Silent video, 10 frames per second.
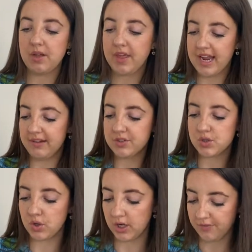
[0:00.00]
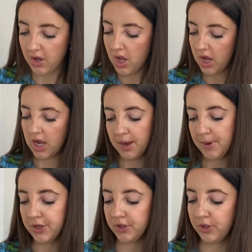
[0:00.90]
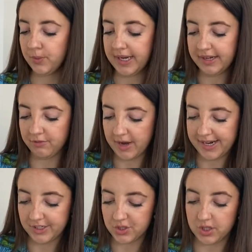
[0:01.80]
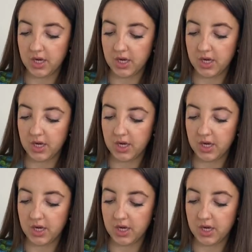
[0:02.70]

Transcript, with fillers: They have sort of um, a new in range